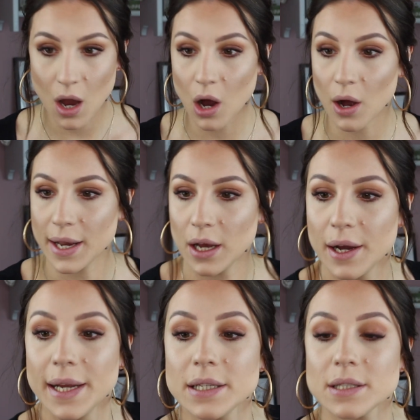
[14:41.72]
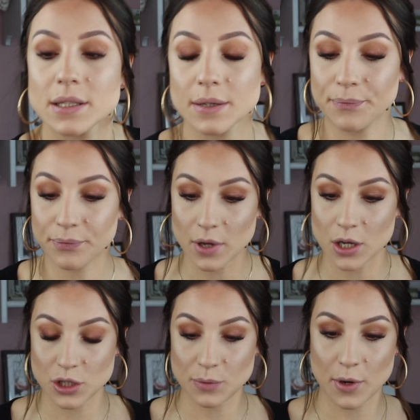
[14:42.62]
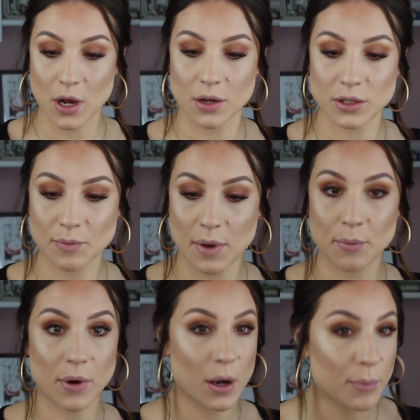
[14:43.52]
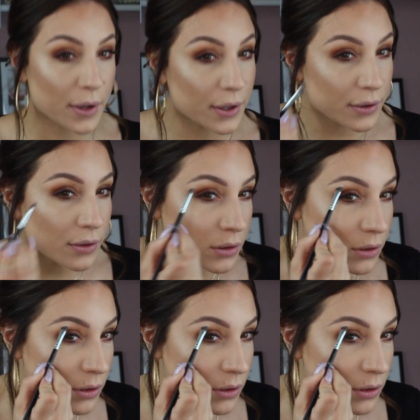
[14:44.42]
highlights and just put it under my brow bone.